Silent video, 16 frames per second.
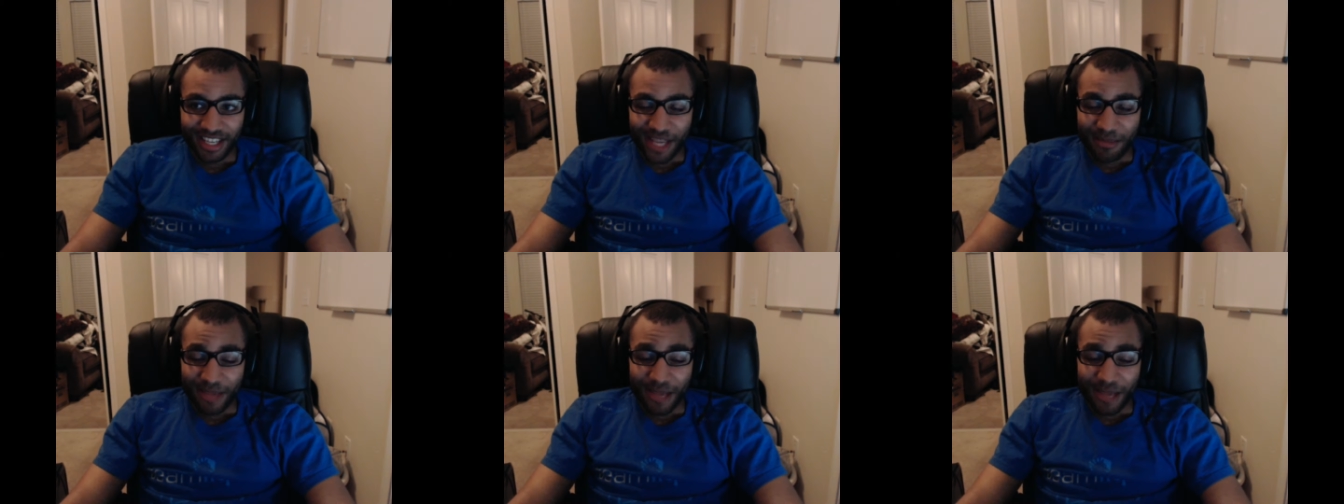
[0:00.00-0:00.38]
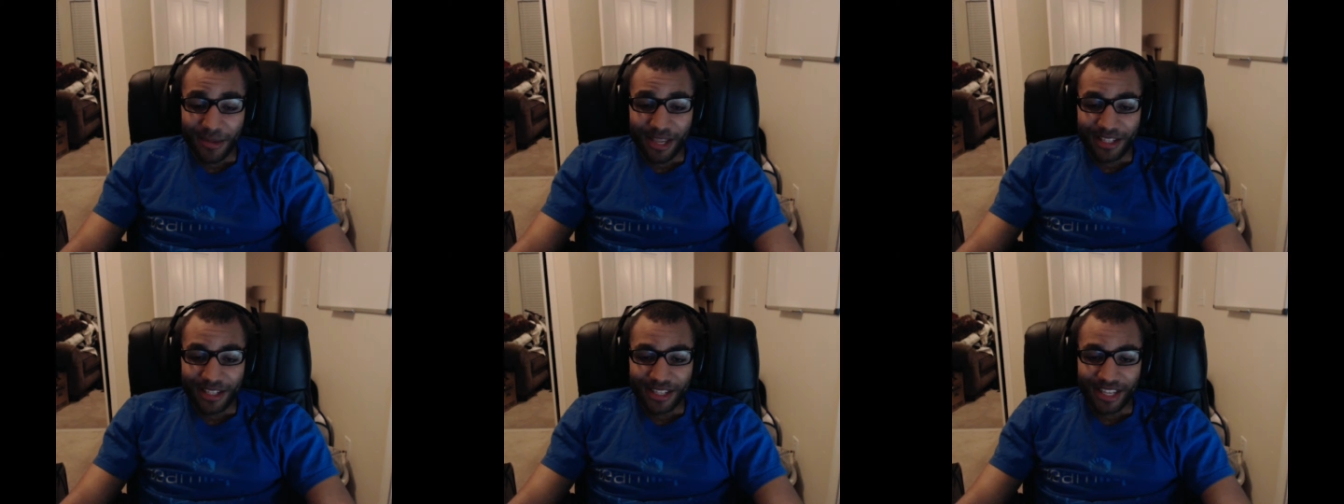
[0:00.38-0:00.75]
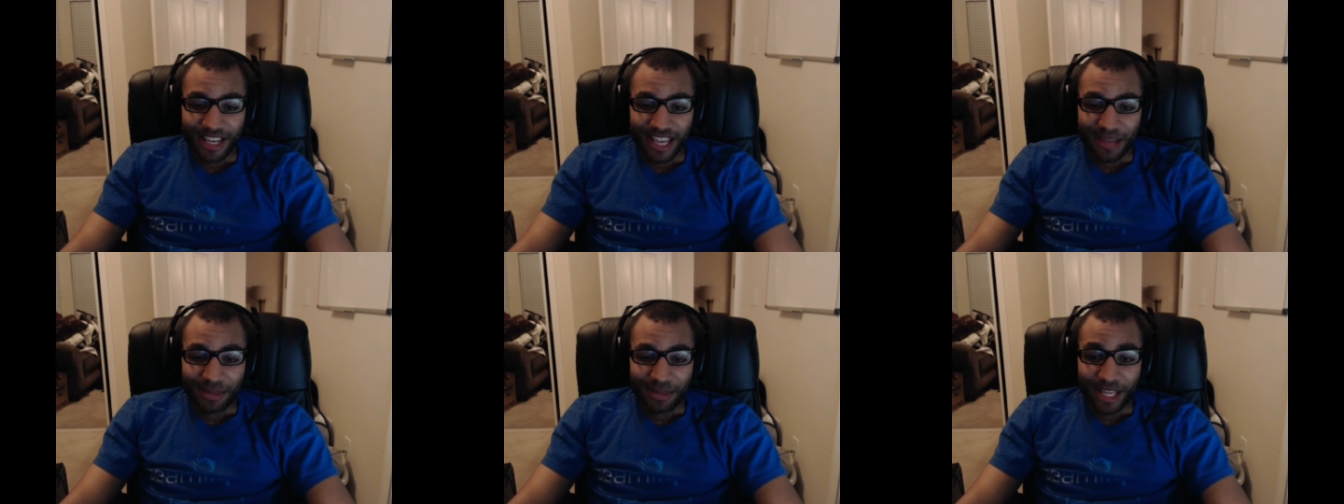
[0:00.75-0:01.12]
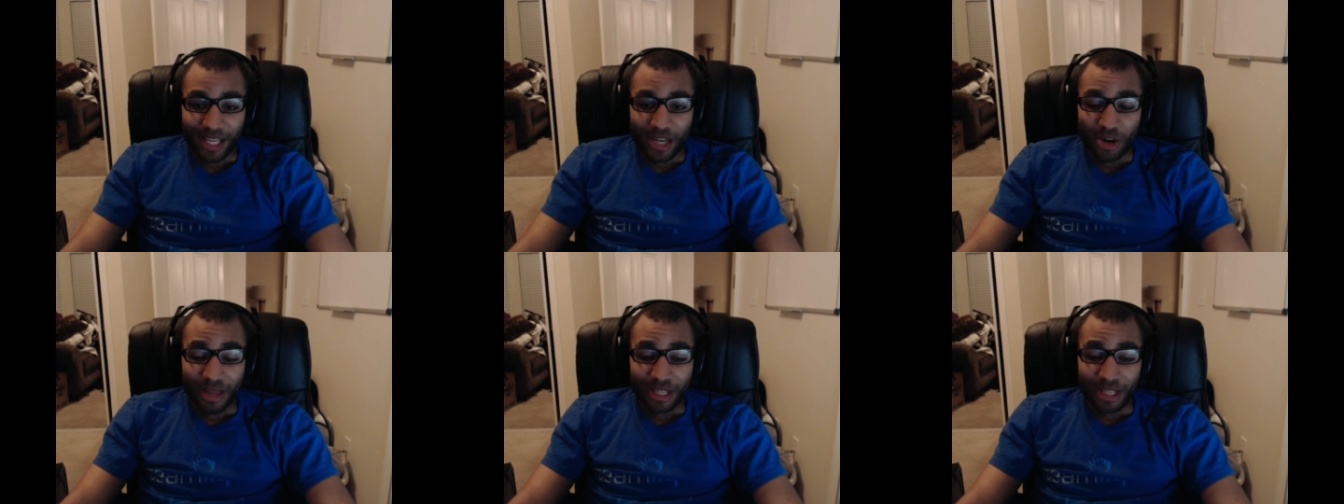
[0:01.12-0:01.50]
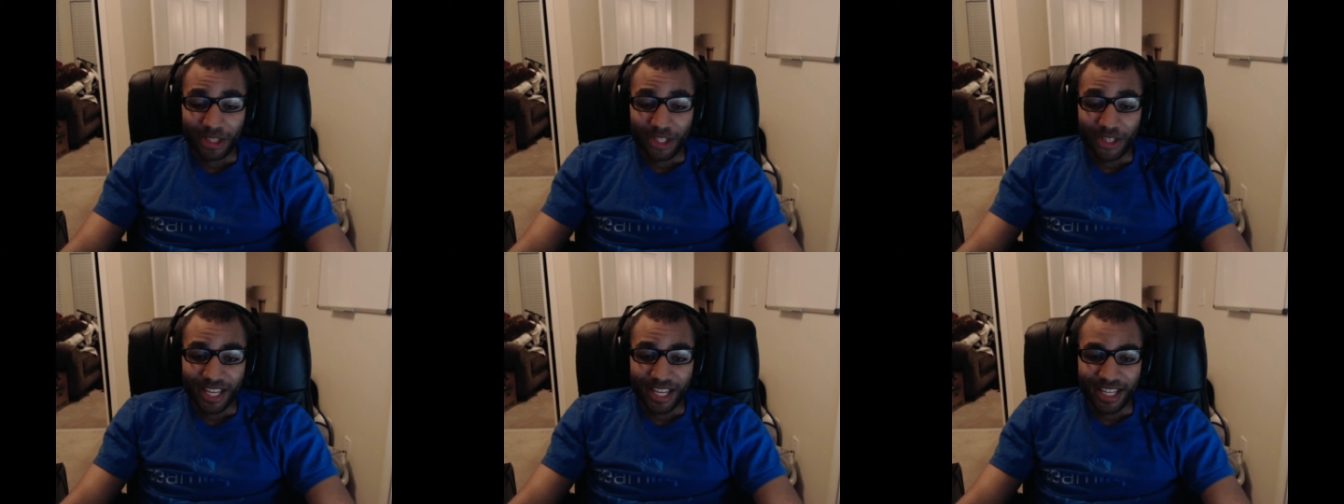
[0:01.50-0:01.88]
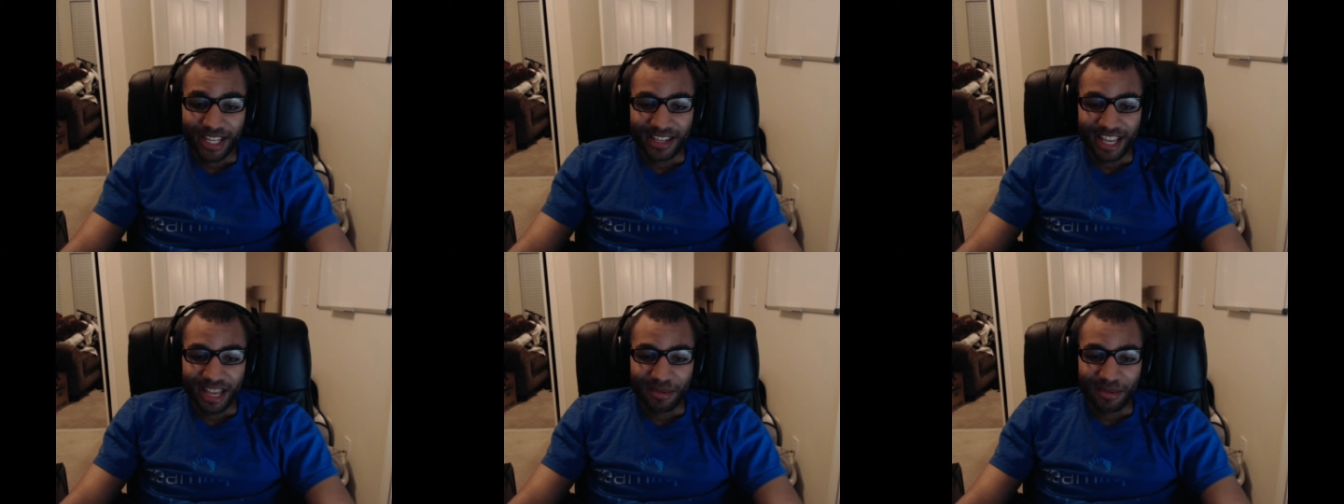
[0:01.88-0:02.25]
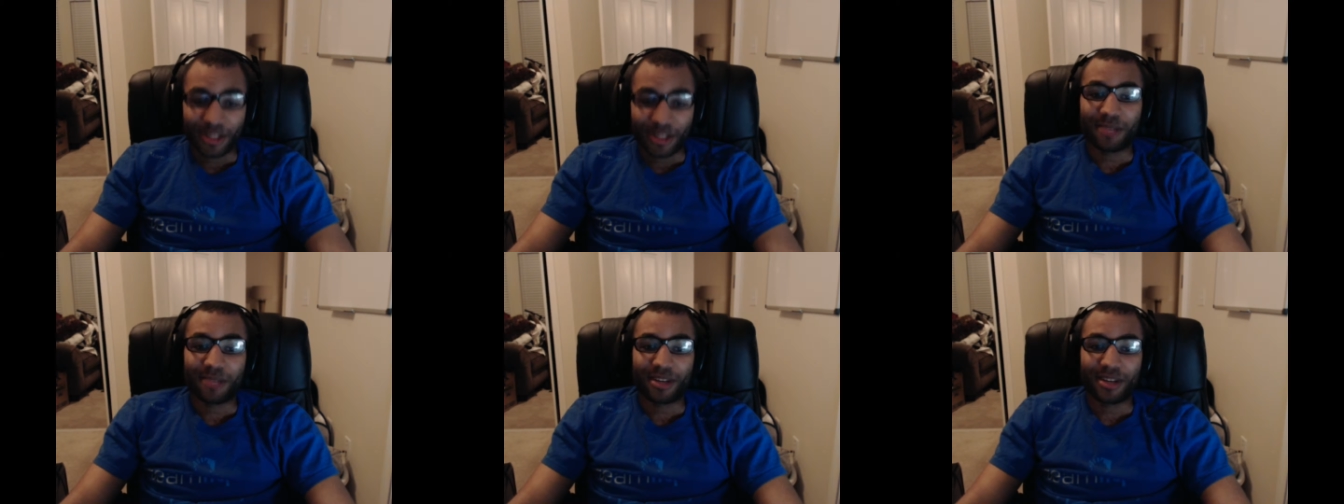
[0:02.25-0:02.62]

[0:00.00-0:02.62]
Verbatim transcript: It may be easy to emulate, or it may look easy to emulate,